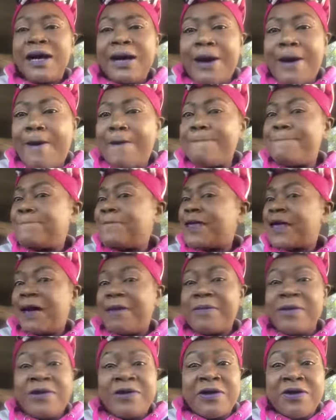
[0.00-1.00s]
Um,
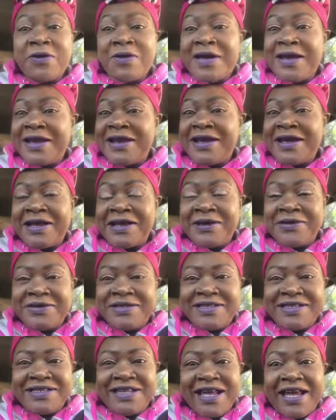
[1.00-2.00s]
I'm going to go ahead and close
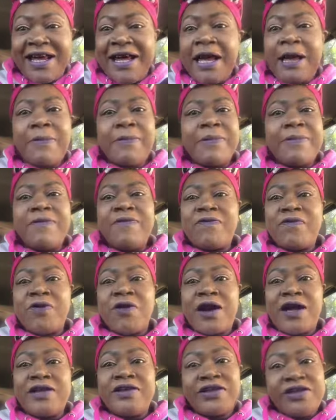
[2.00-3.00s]
this thing out.
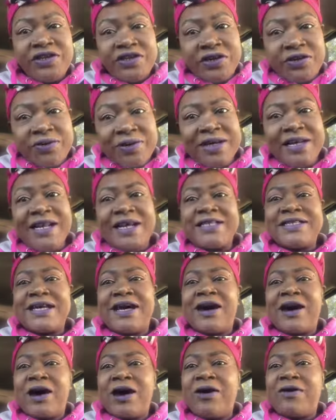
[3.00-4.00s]
Before I do, and as
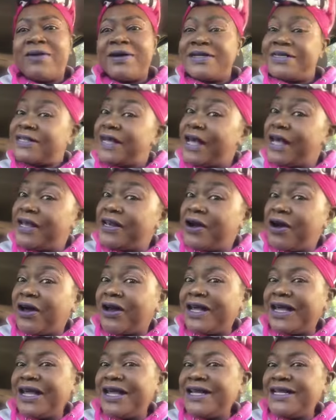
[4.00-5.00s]
I always say,
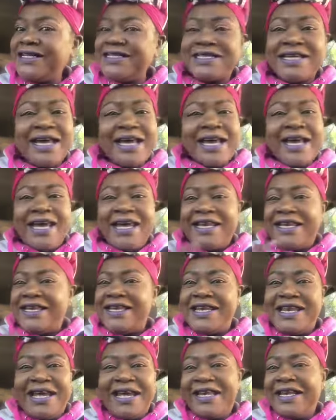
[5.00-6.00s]
darlings,
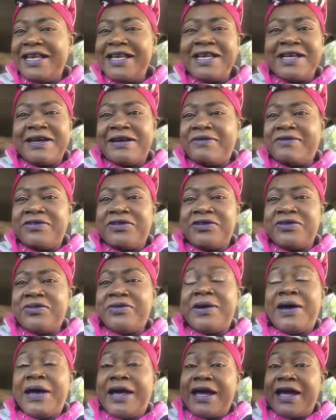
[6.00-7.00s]
Dani loves
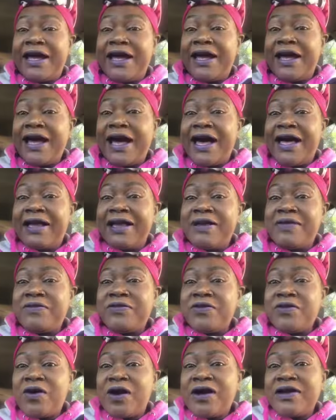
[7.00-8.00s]
you, and God
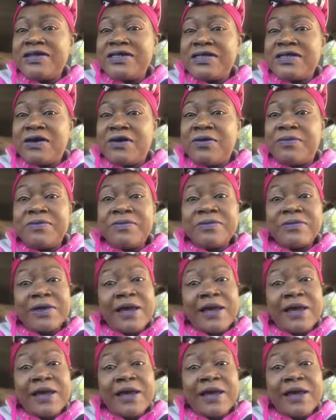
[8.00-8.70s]
loves you also.